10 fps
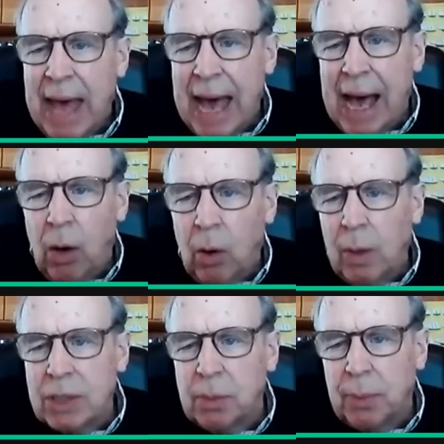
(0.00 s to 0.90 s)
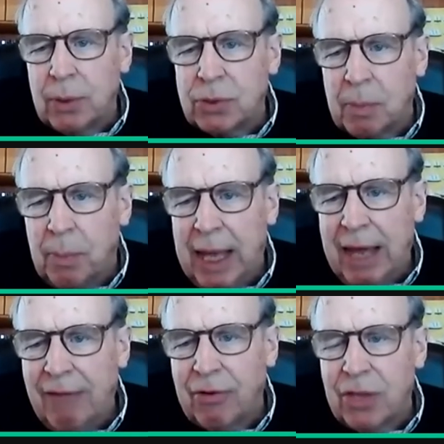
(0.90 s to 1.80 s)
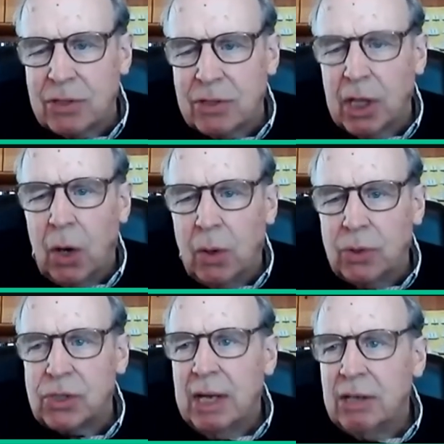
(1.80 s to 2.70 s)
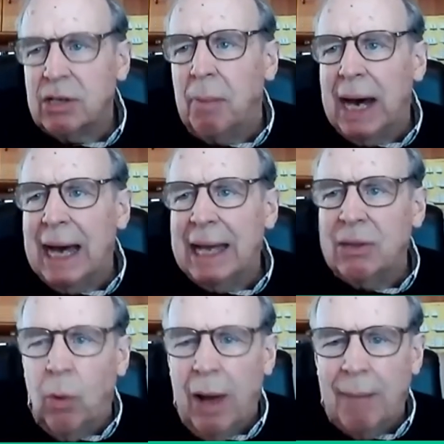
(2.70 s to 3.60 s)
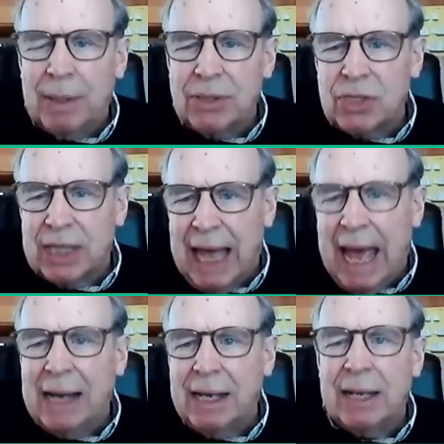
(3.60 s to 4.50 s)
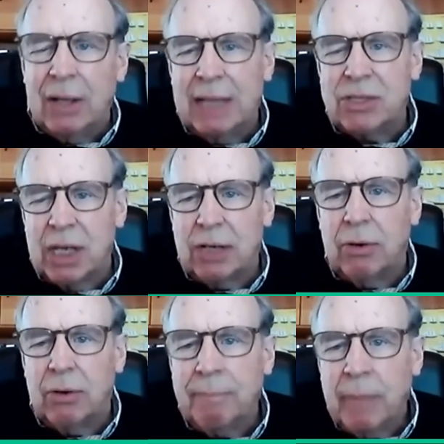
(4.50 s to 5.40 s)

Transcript: How are we supposed to pay for these loans to buy the weapons, cannon, etc.?